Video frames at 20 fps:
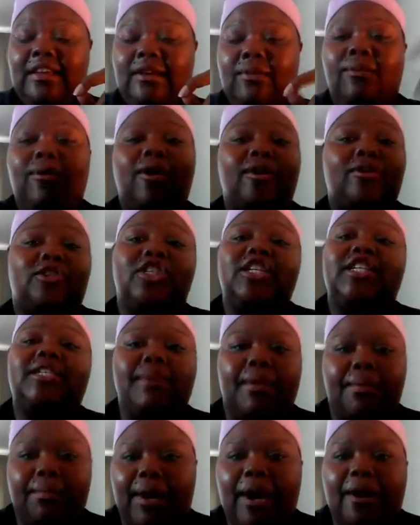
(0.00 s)
well just
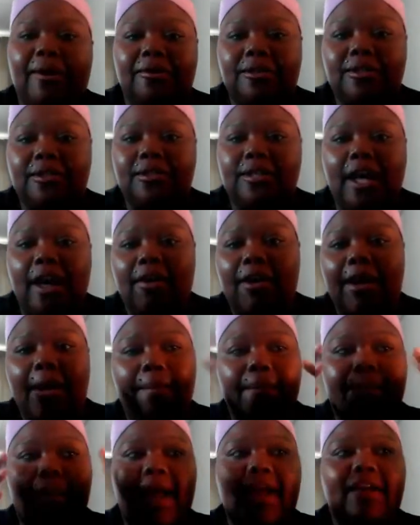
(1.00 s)
my brows I'll
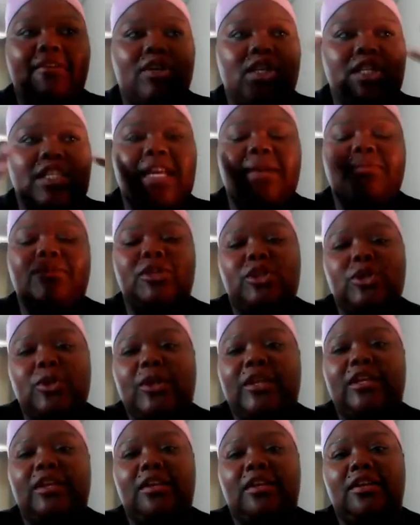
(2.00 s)
come back once time to do
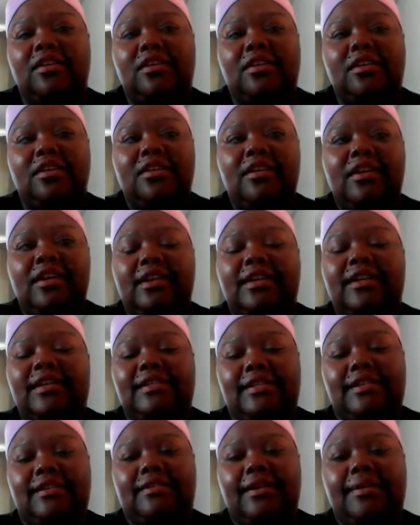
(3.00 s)
the
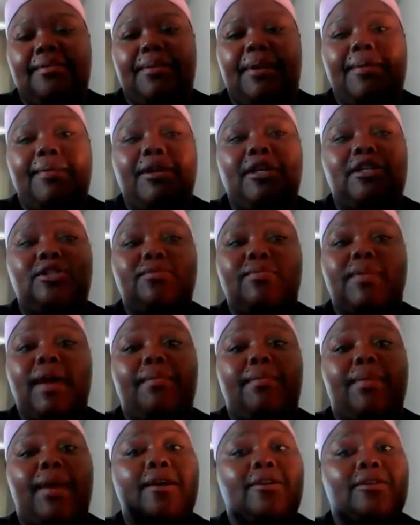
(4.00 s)
concealing but I'm going to do my
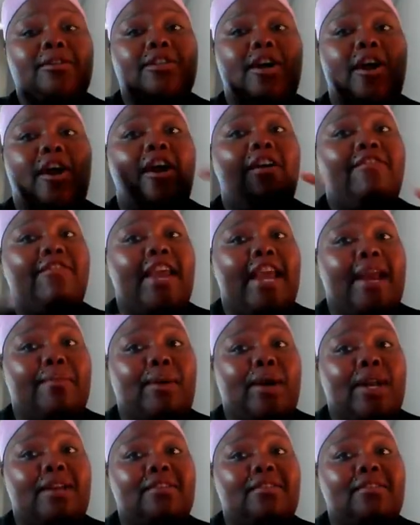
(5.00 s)
brows off
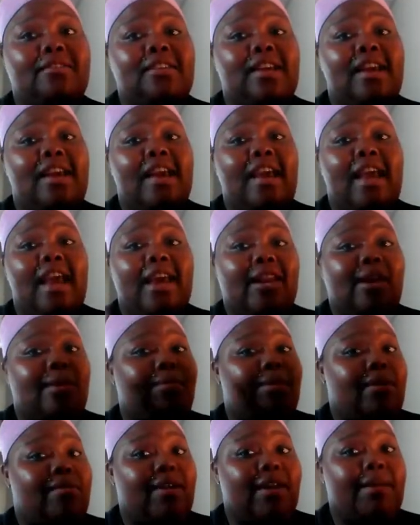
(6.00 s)
camera and I'll
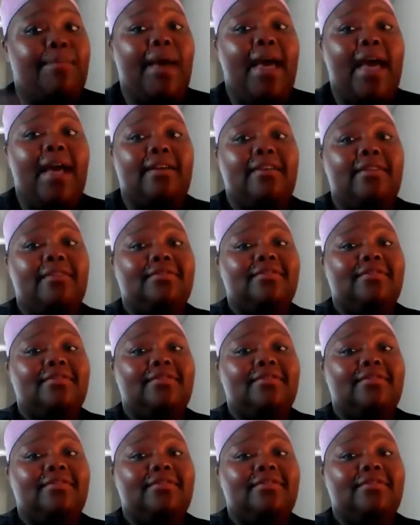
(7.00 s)
be right back